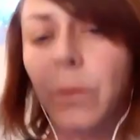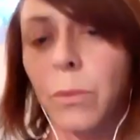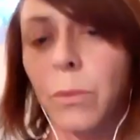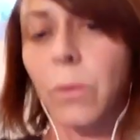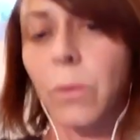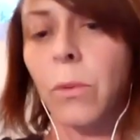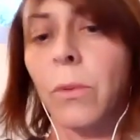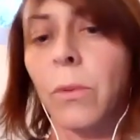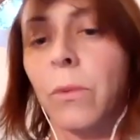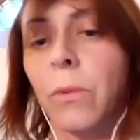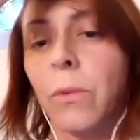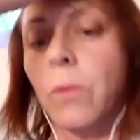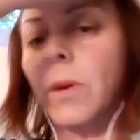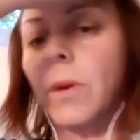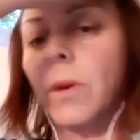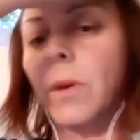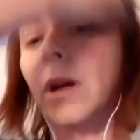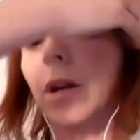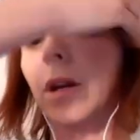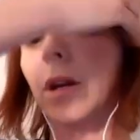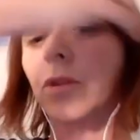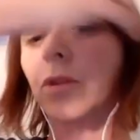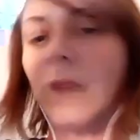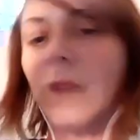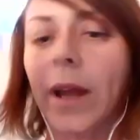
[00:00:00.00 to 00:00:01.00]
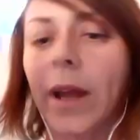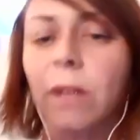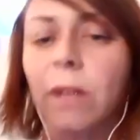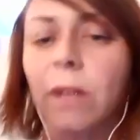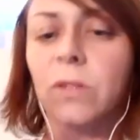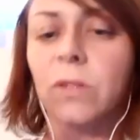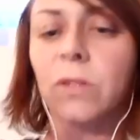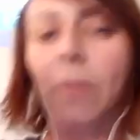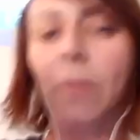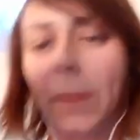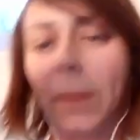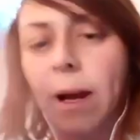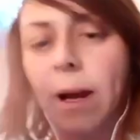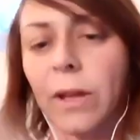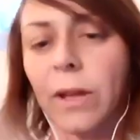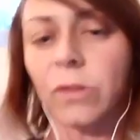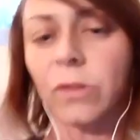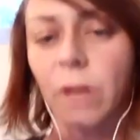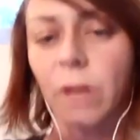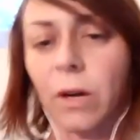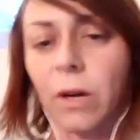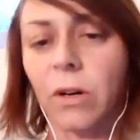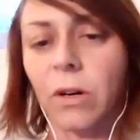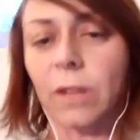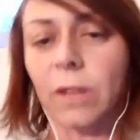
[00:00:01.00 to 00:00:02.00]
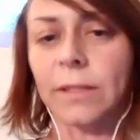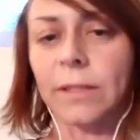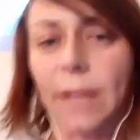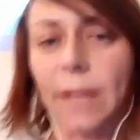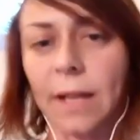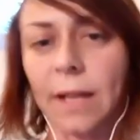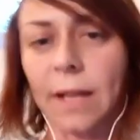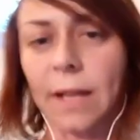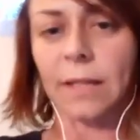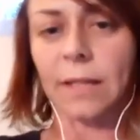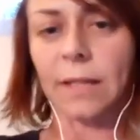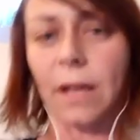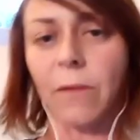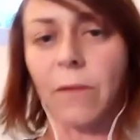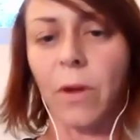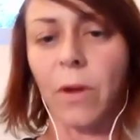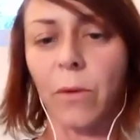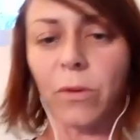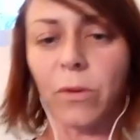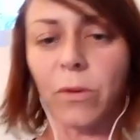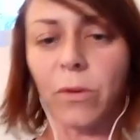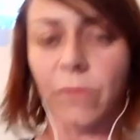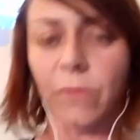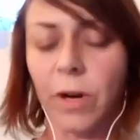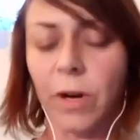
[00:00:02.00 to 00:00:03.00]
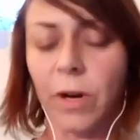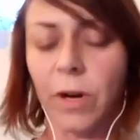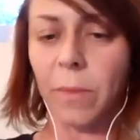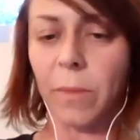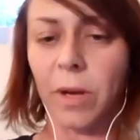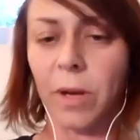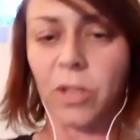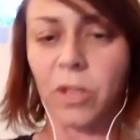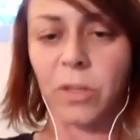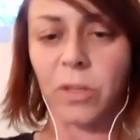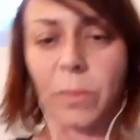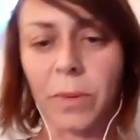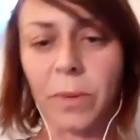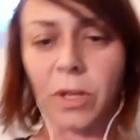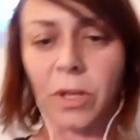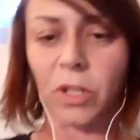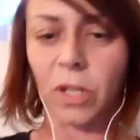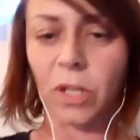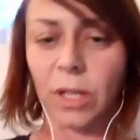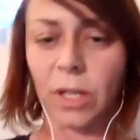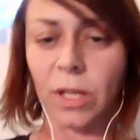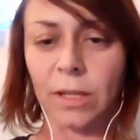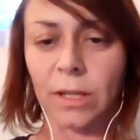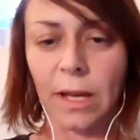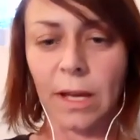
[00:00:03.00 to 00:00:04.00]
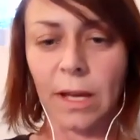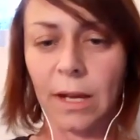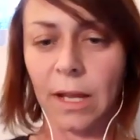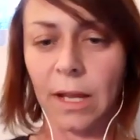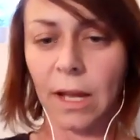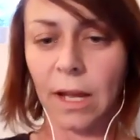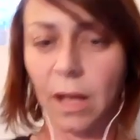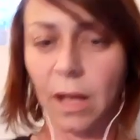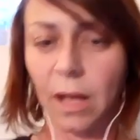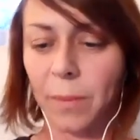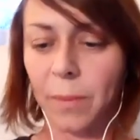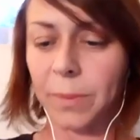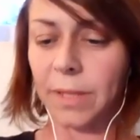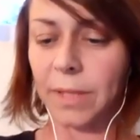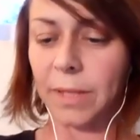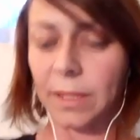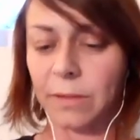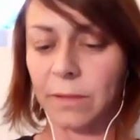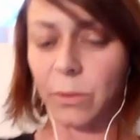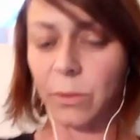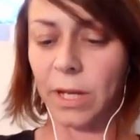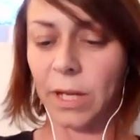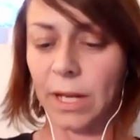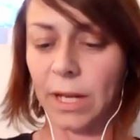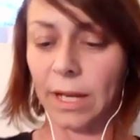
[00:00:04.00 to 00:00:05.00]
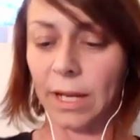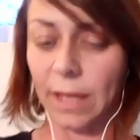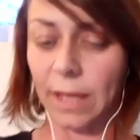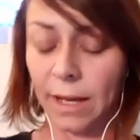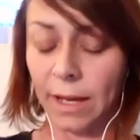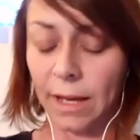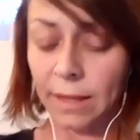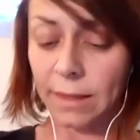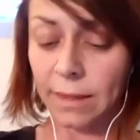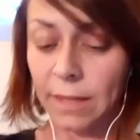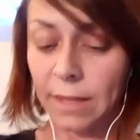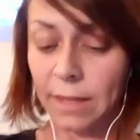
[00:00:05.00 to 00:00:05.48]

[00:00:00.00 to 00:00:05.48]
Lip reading: we are trying to apply it to our context and we would very much appreciate any help that we can get.